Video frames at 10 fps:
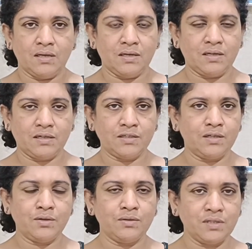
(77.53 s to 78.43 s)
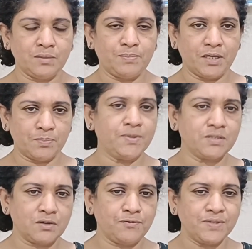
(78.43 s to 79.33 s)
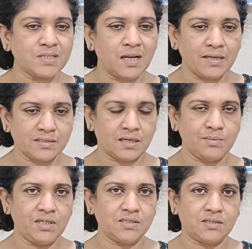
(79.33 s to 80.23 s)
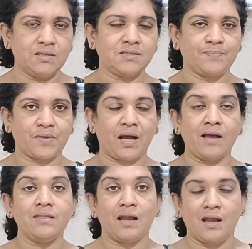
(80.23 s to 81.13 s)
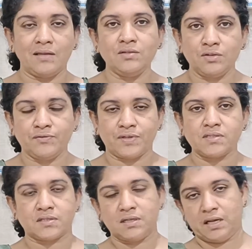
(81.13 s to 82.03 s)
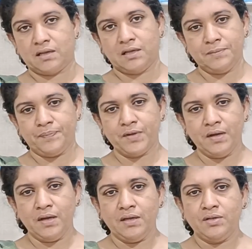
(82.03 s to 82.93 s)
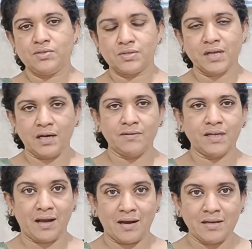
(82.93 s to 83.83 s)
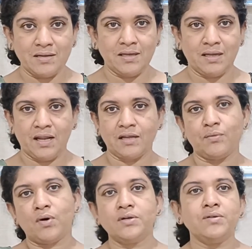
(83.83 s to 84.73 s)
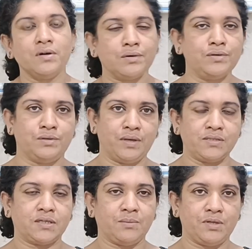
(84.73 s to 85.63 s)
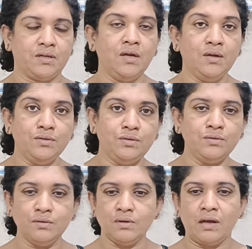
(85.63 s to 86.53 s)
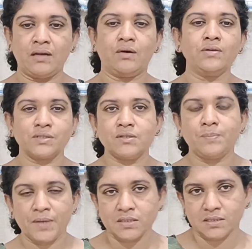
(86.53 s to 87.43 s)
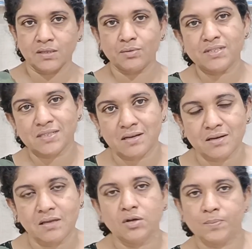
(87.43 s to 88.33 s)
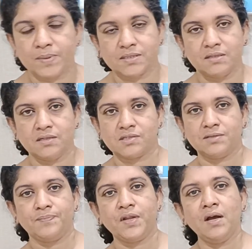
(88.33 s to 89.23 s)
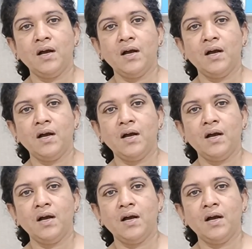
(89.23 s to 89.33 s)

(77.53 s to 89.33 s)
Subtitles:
the purpose of physical examination is at the end of history taking, you should have an idea like what you are going to examine. You and also the person who is hearing your presentation